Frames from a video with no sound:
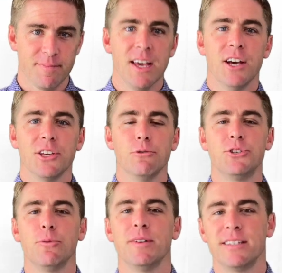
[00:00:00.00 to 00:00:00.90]

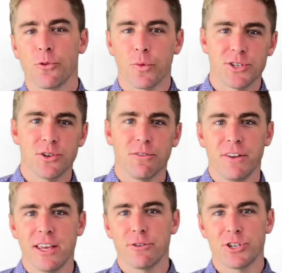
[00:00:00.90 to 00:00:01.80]
YouTube is the original
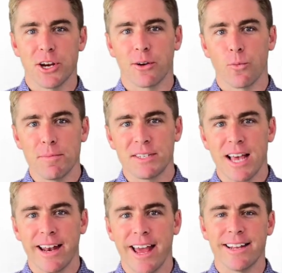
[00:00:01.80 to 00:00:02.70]
video sharing
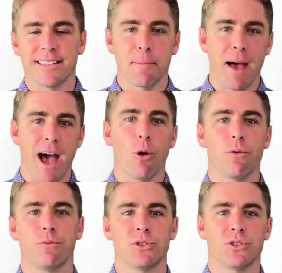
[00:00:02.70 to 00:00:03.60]
website and is a
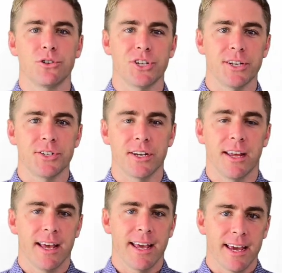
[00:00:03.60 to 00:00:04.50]
powerful search engine
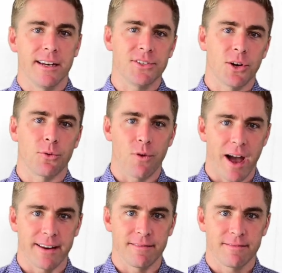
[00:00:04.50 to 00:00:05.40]
in its own
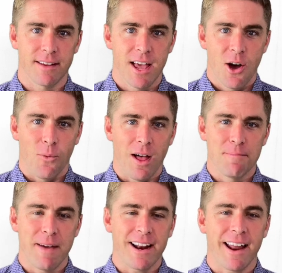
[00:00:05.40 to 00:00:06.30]
right. While it
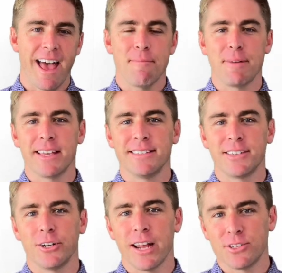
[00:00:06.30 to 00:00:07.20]
may not have been
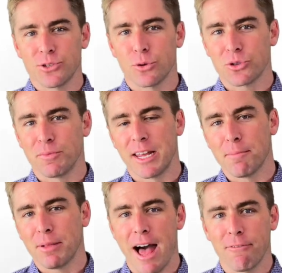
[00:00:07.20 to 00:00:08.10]
considered a social media
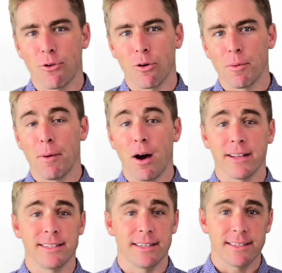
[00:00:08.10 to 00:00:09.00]
platform upon
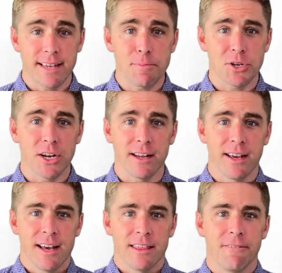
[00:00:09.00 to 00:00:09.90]
its inception,
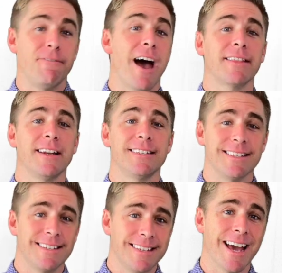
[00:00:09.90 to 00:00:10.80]
the fact that it's the
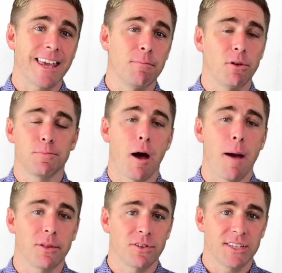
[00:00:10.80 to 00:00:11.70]
second most
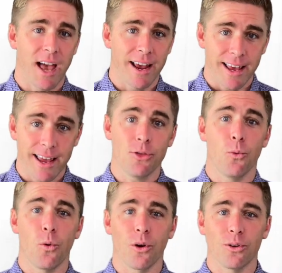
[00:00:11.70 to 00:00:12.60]
popular site in the
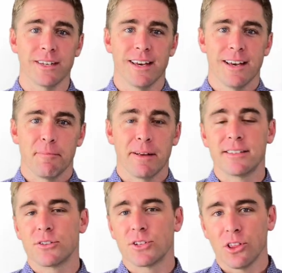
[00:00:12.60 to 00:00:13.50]
world means
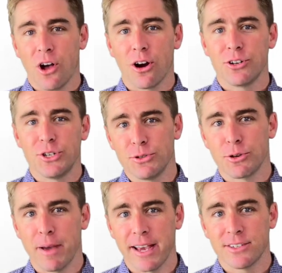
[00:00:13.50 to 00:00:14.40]
there's a large user
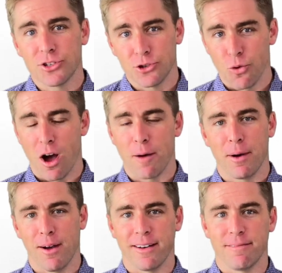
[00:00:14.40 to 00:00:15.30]
base to draw upon.